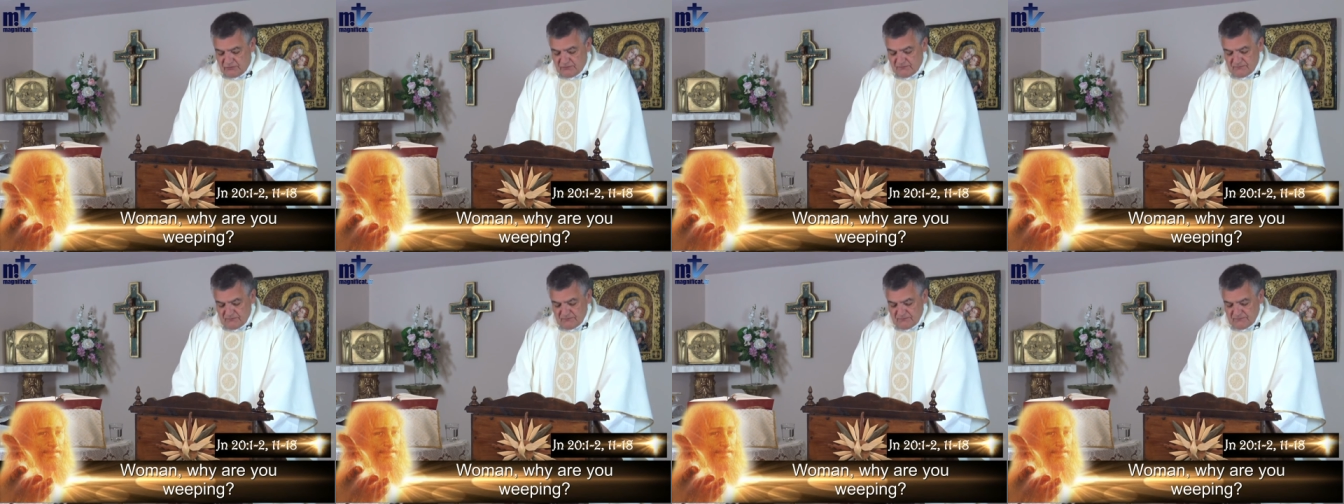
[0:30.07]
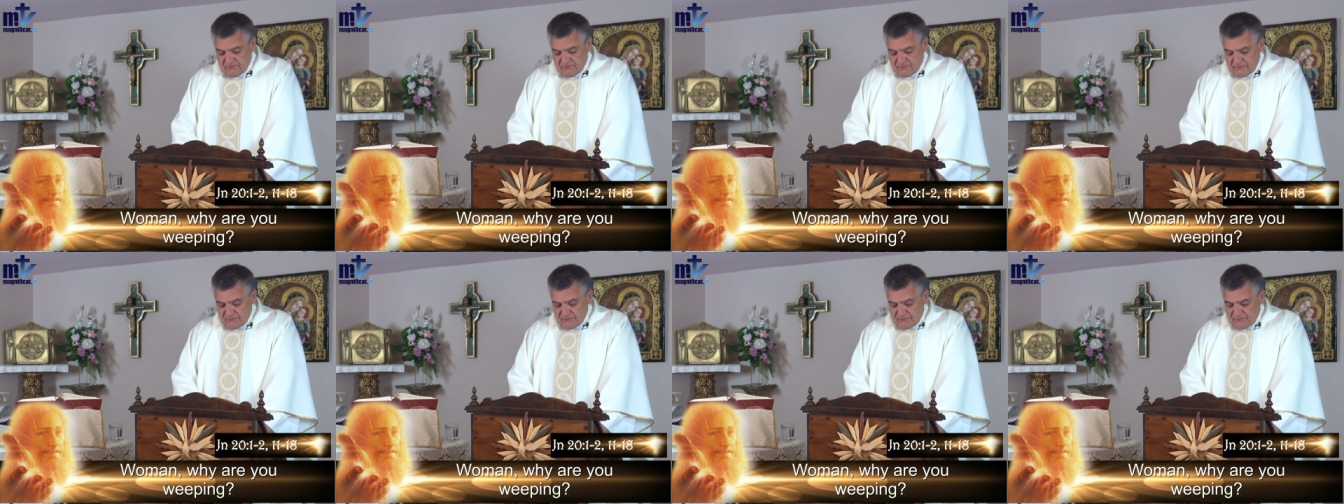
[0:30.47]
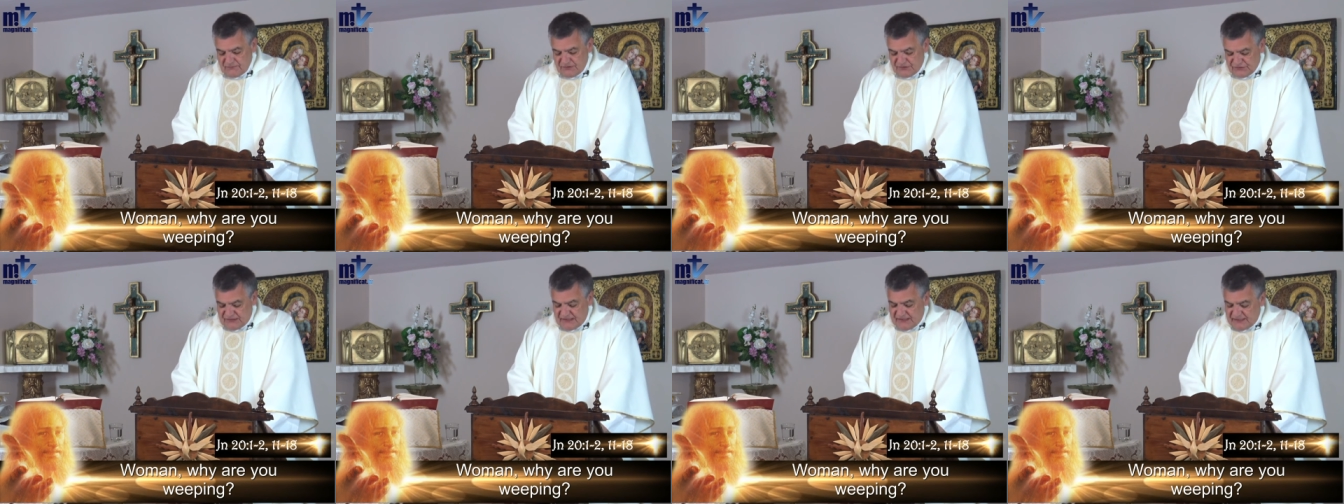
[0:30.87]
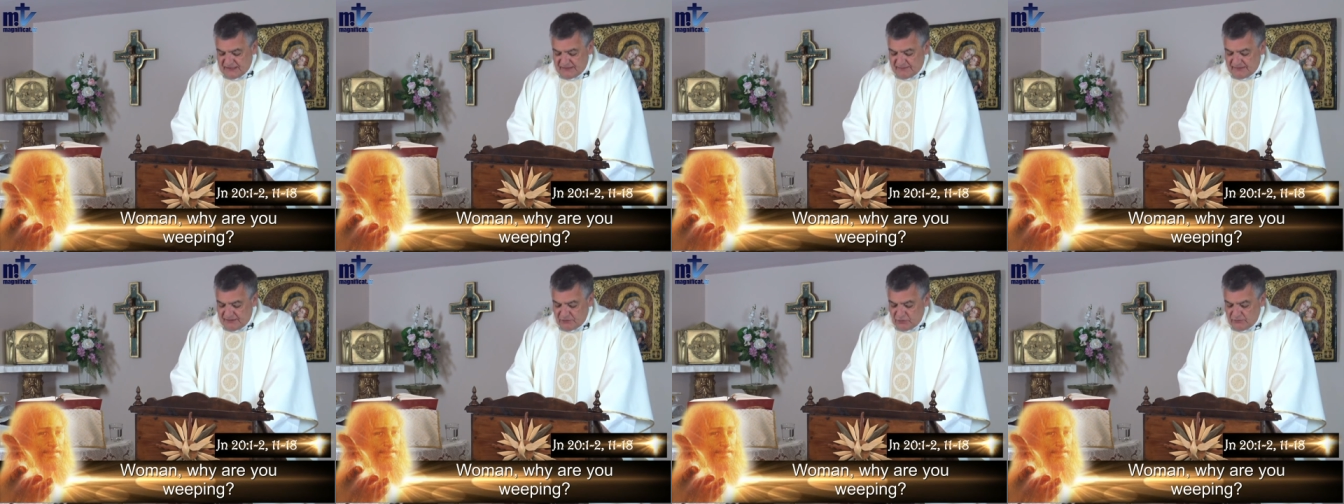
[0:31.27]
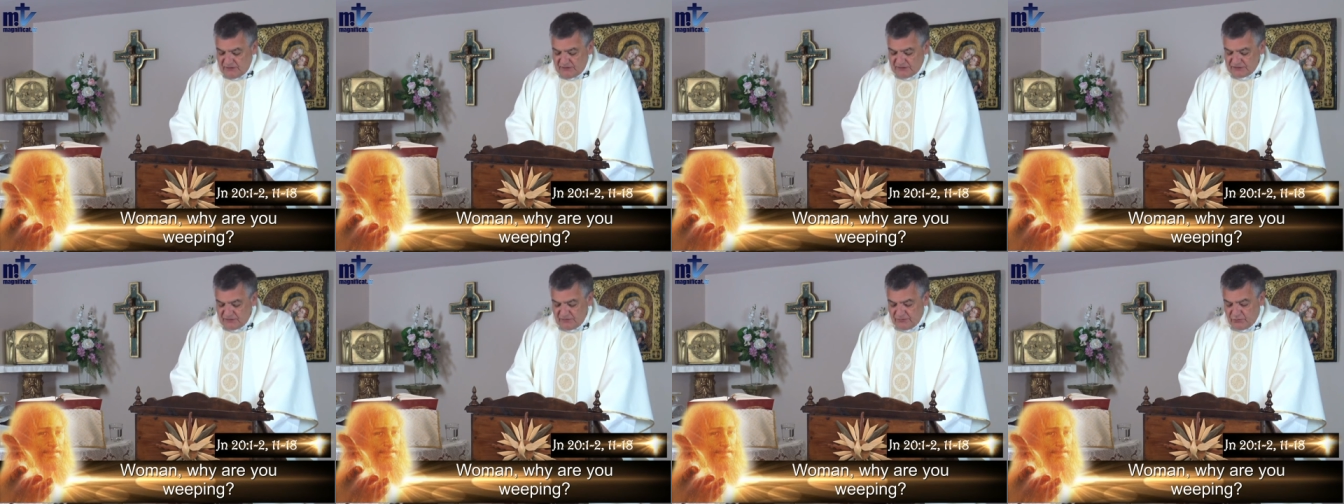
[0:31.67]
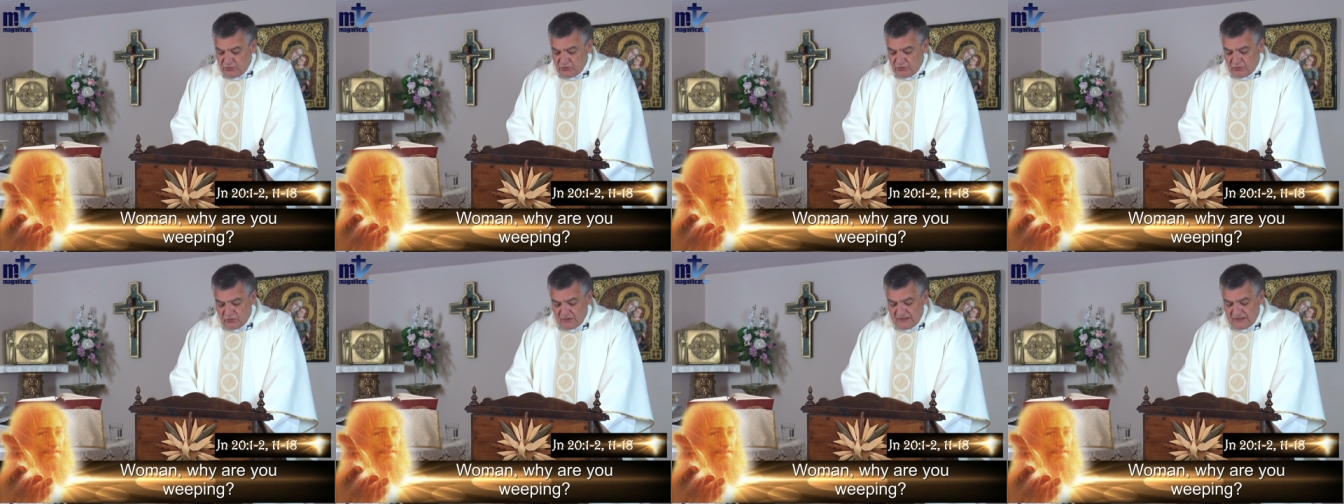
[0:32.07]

"They have taken the Lord from the tomb,